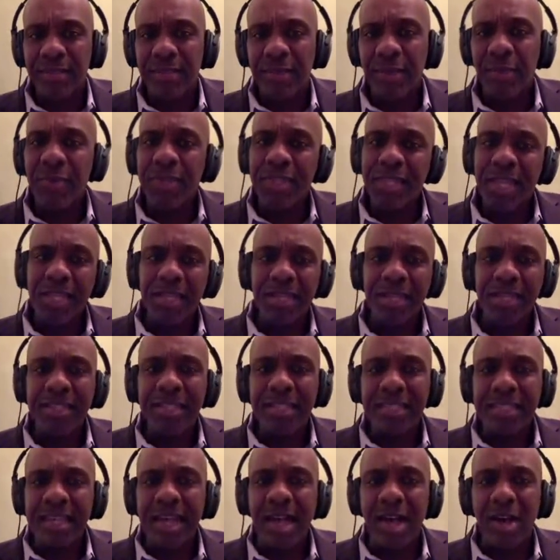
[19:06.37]
But when they
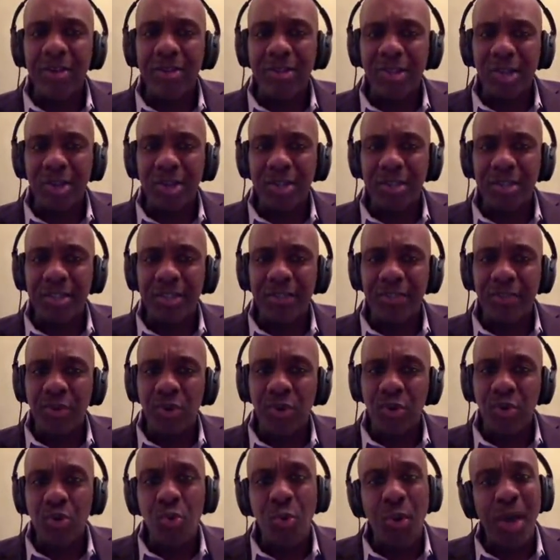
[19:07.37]
looked at the alternative,
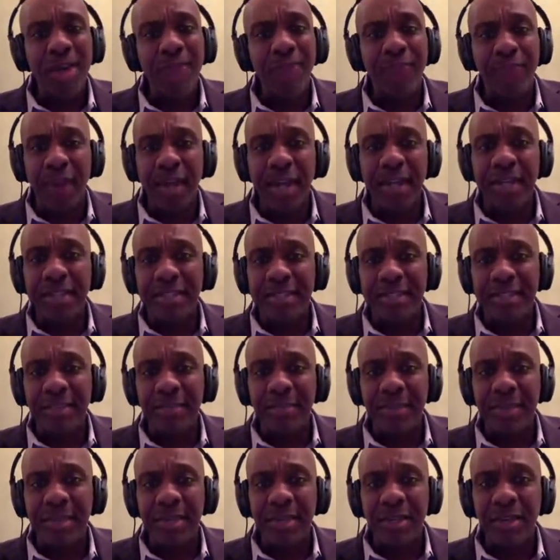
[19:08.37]
who quite frankly,
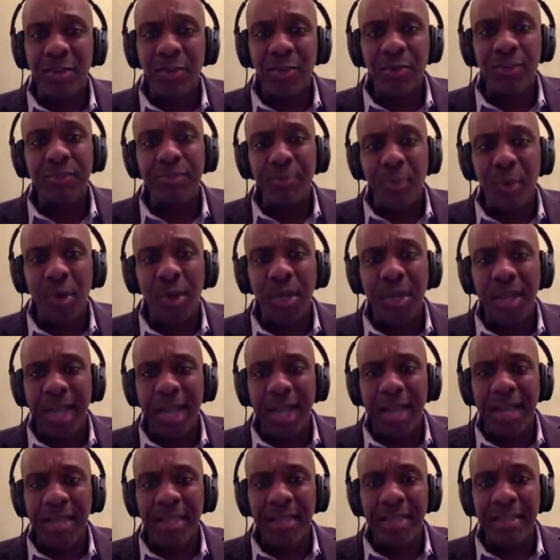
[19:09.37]
Jimmy, was more
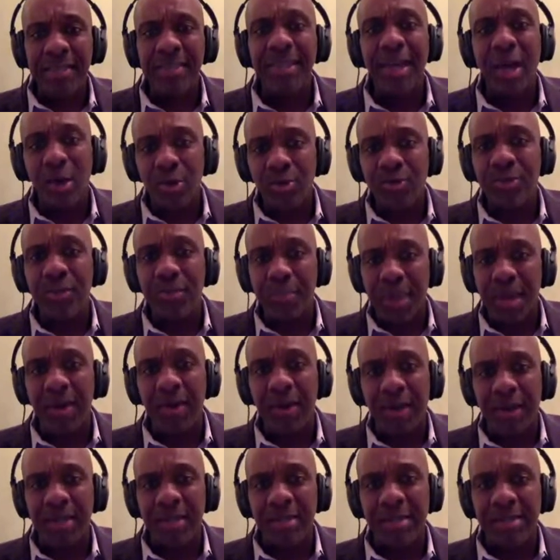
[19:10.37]
like those
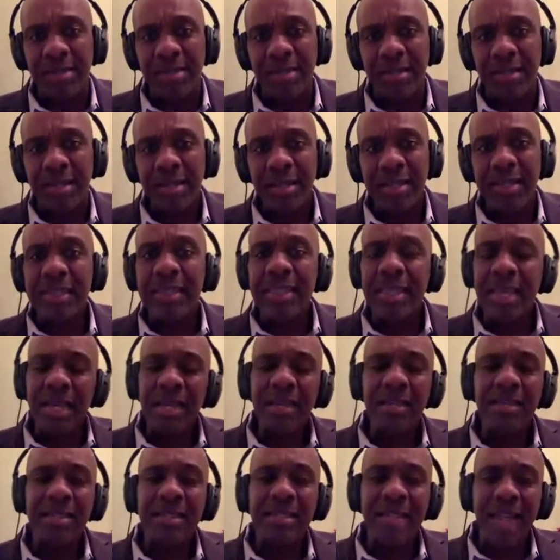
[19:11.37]
Americans,
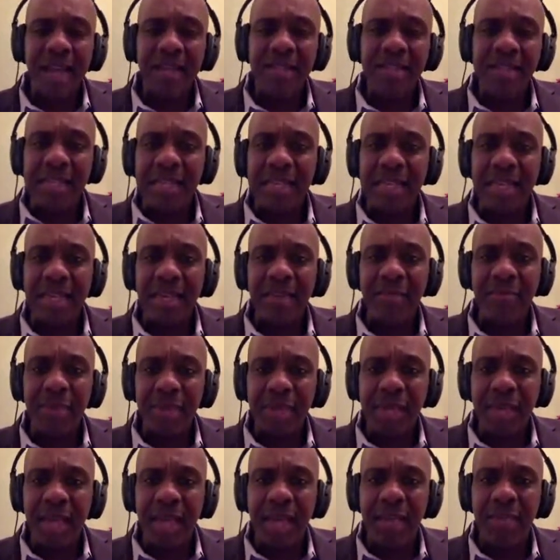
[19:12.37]
then Dr. King
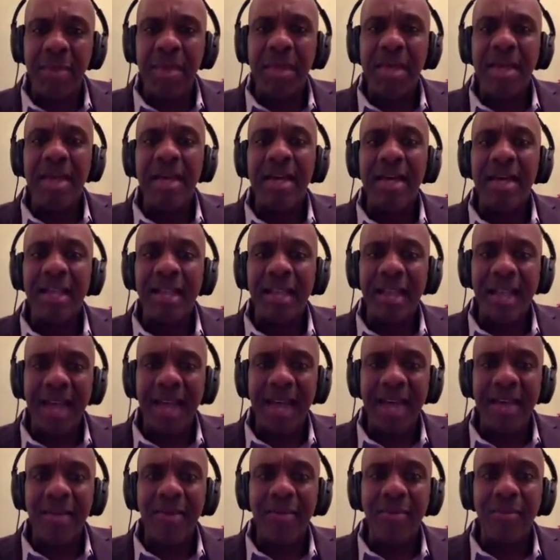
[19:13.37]
became a
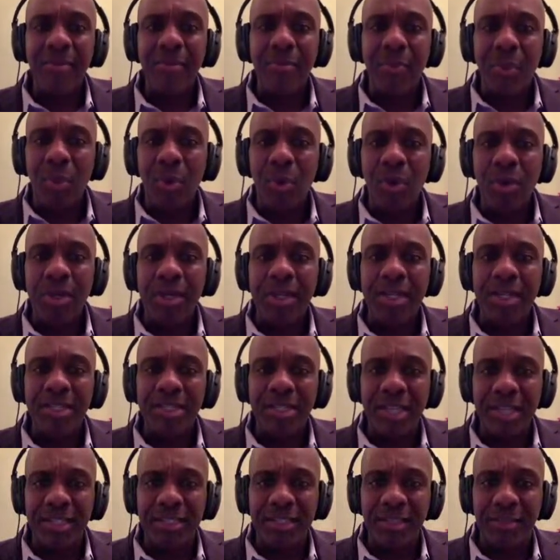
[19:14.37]
lot more
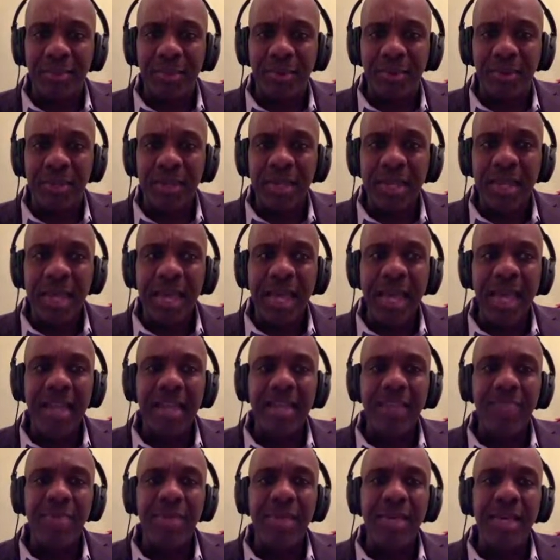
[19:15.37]
digestible
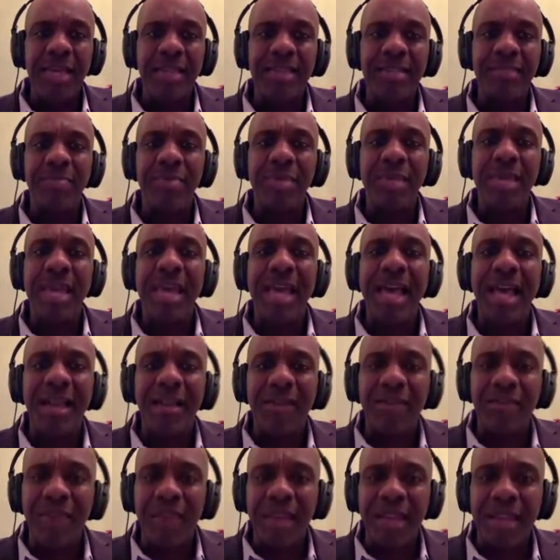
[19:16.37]
and he began to be
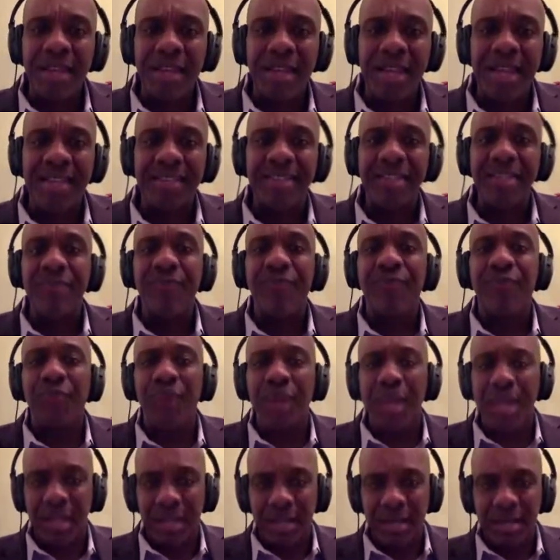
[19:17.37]
elevated as the
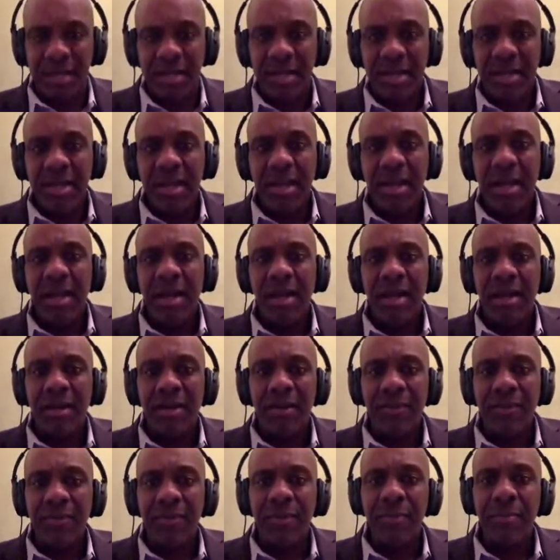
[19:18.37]
friend
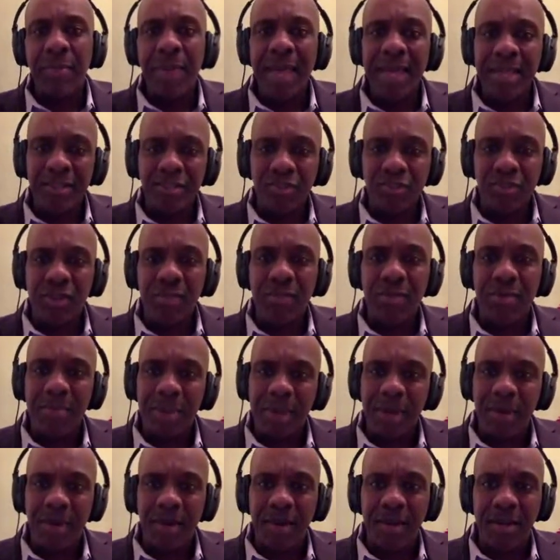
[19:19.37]
of mainstream
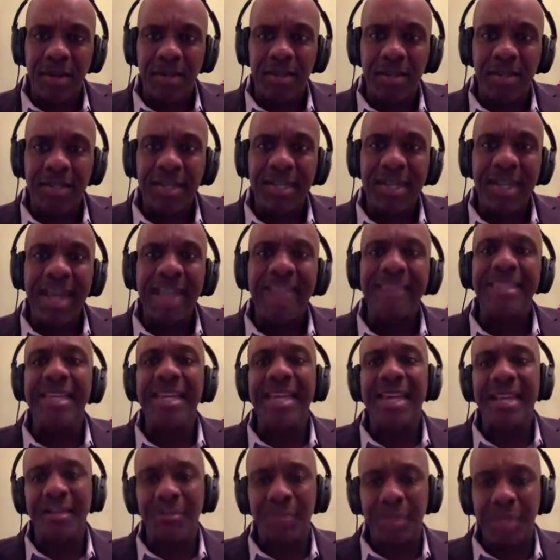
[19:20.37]
America, not
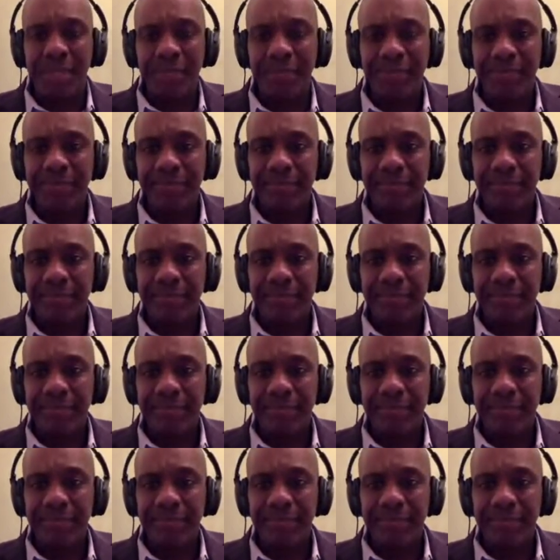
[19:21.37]
the enemy.